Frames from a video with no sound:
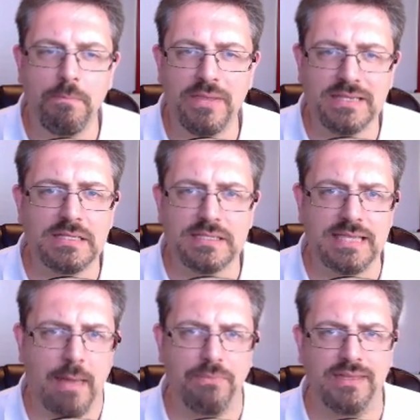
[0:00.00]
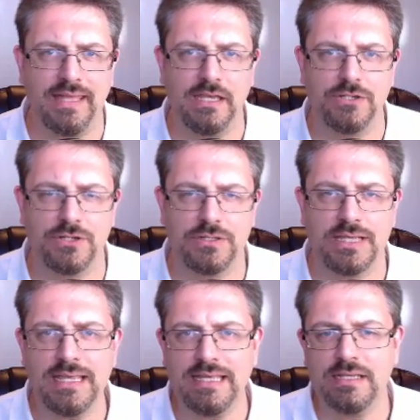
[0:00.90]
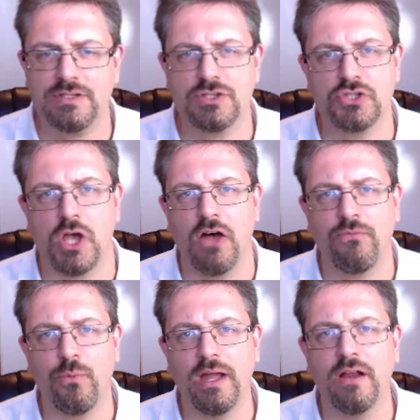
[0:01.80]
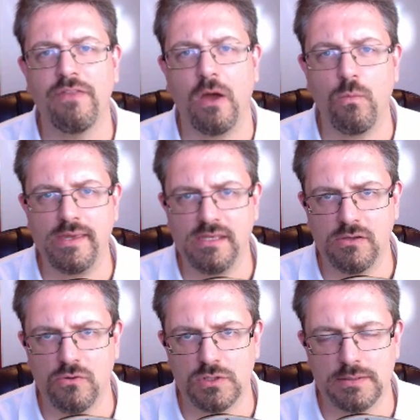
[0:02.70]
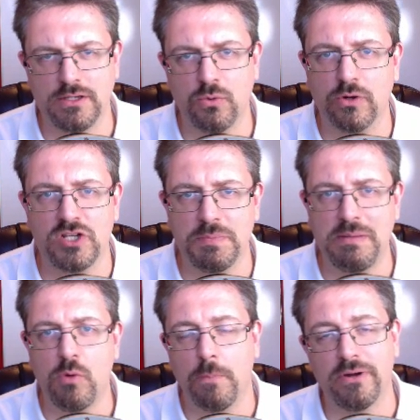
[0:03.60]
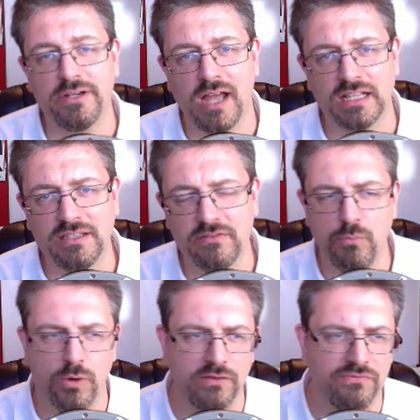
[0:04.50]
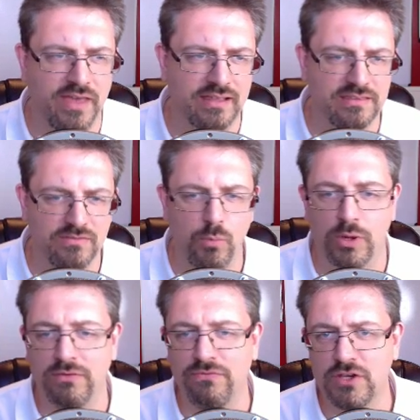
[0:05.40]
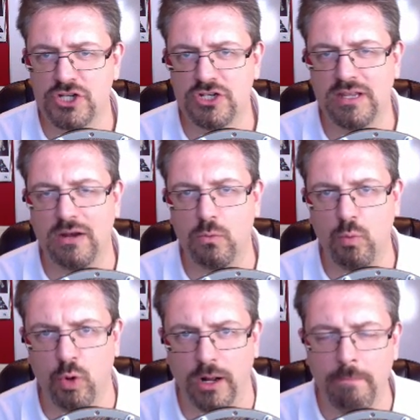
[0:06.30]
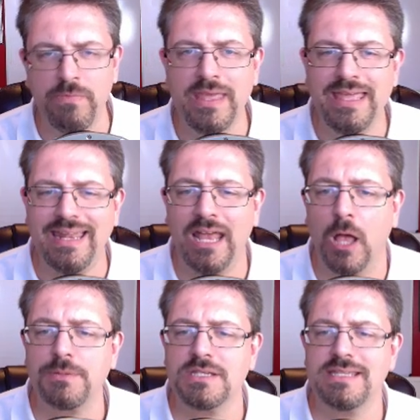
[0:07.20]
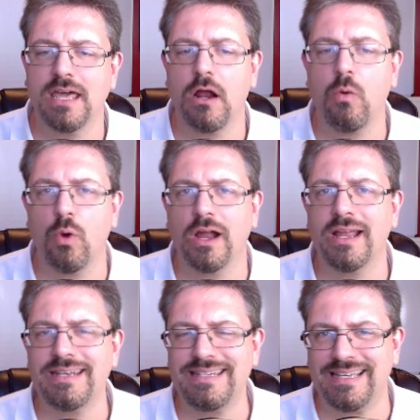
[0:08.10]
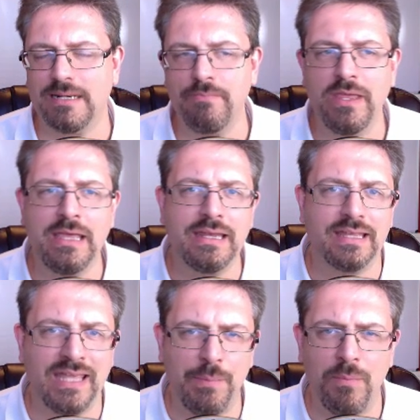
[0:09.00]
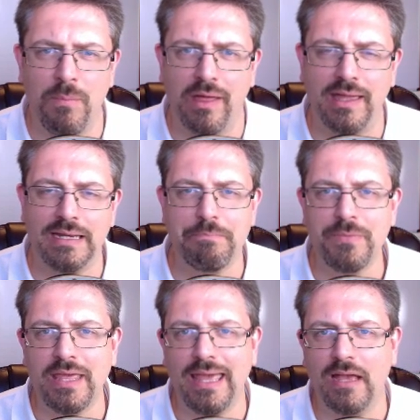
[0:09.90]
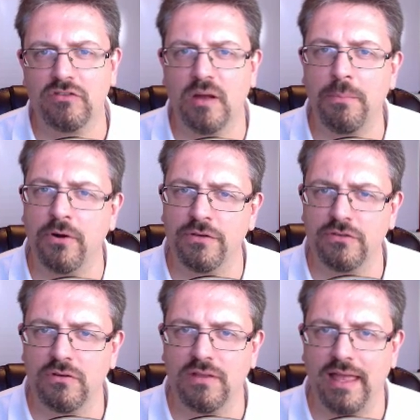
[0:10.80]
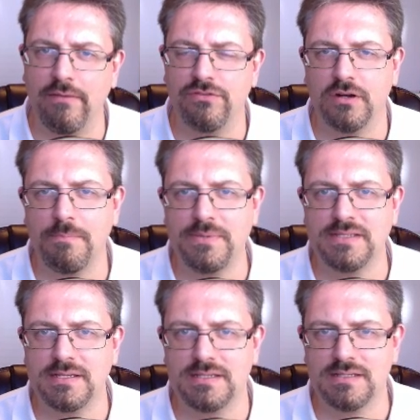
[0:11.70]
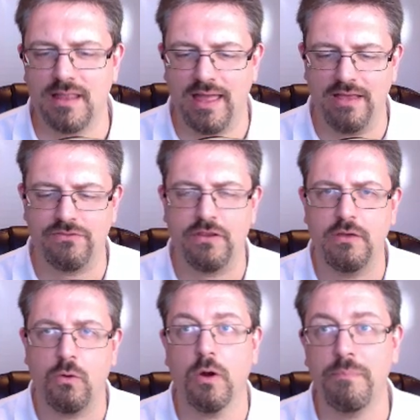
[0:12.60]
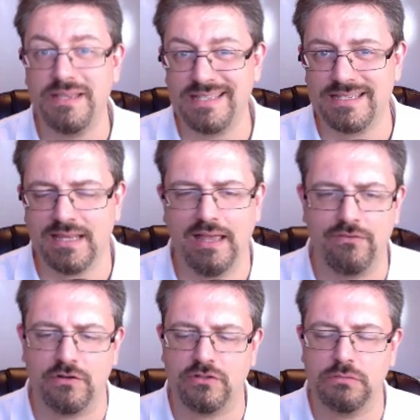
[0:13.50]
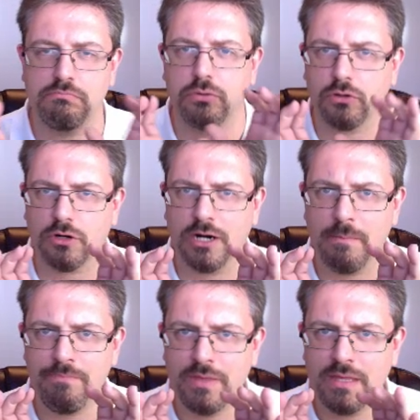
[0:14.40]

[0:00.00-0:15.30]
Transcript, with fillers: Business applications is the software that we use in order to be more productive, more effective, more efficient at work. It helps us get our work done. Now keep in mind, as our personal lives and our businesses lives or business lives start to blur,